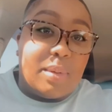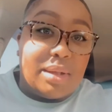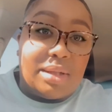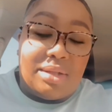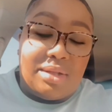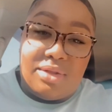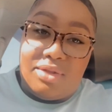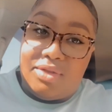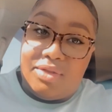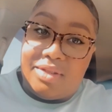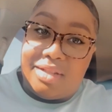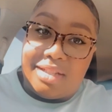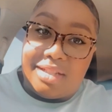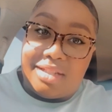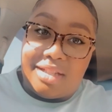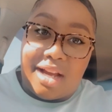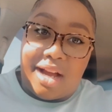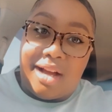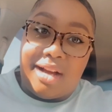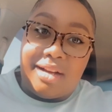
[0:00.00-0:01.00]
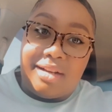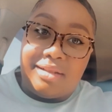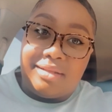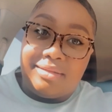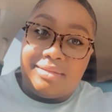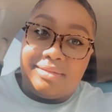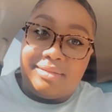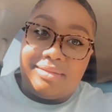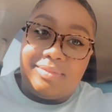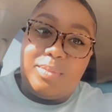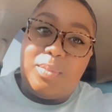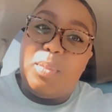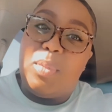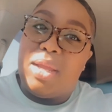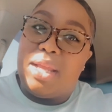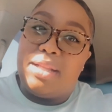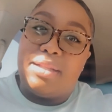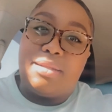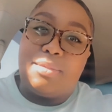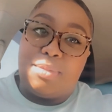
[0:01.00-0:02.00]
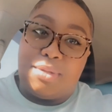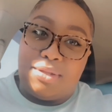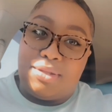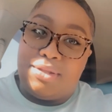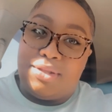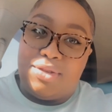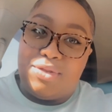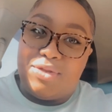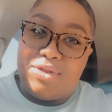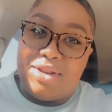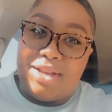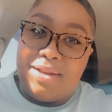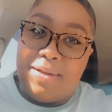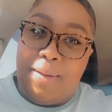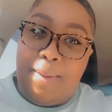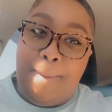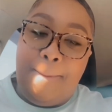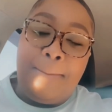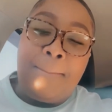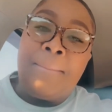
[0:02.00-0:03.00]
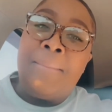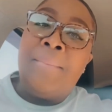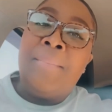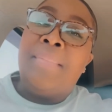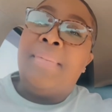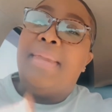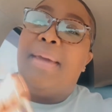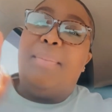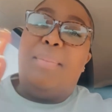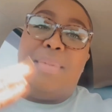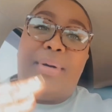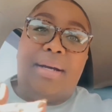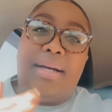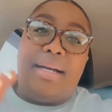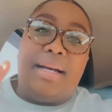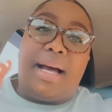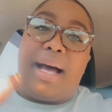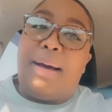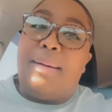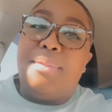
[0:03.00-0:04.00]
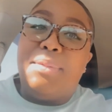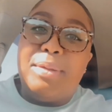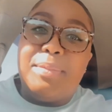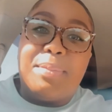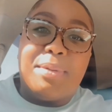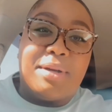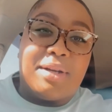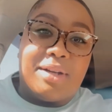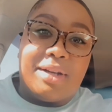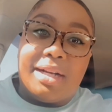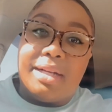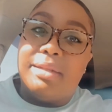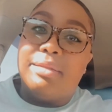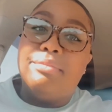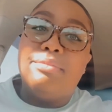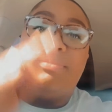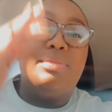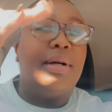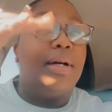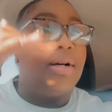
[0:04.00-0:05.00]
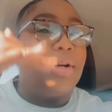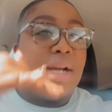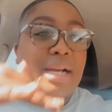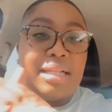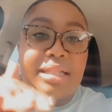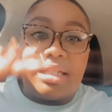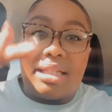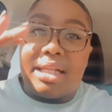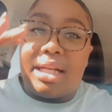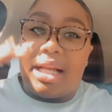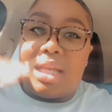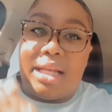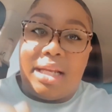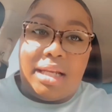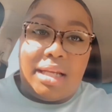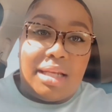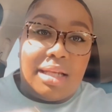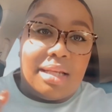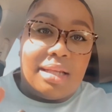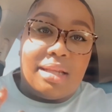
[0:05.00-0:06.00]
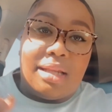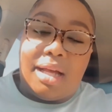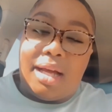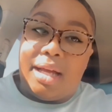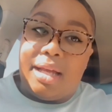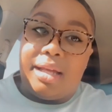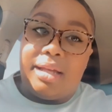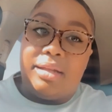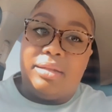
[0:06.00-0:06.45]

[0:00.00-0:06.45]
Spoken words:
to do this, y'all. Been supposed to do it, but I've been procrastinating like